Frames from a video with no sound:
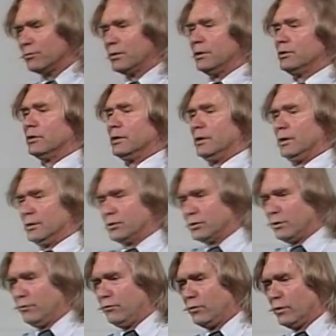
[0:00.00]
reasoning, and
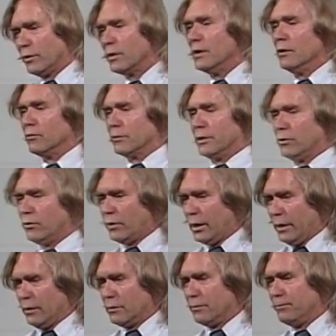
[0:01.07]
so forth
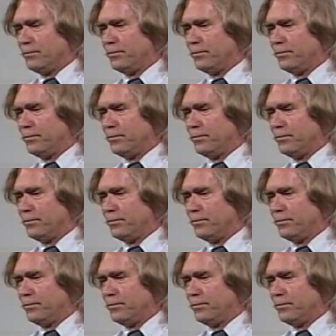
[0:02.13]
require.